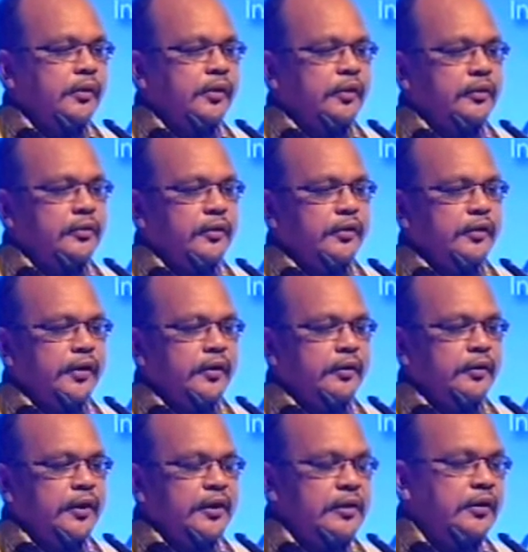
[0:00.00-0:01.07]
And
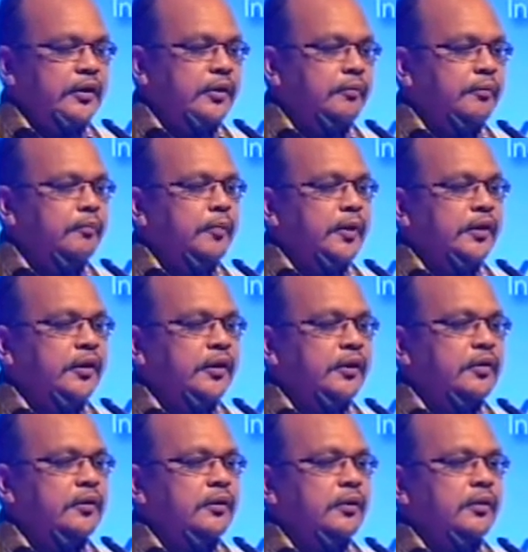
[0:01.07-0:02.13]
then lately,
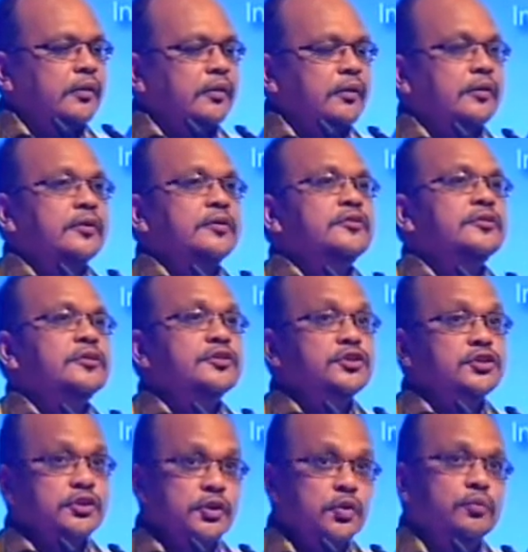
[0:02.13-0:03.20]
many
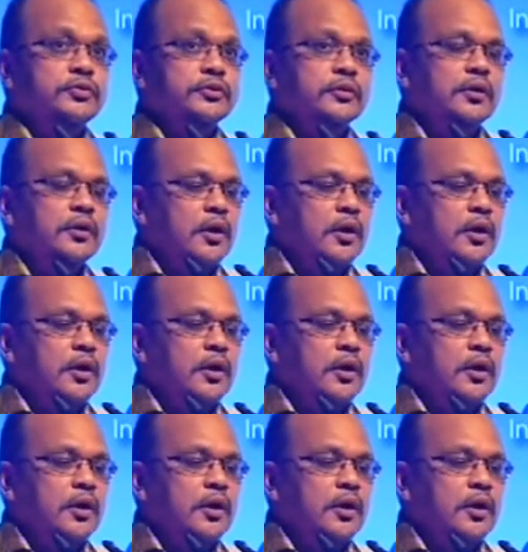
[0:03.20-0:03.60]
research groups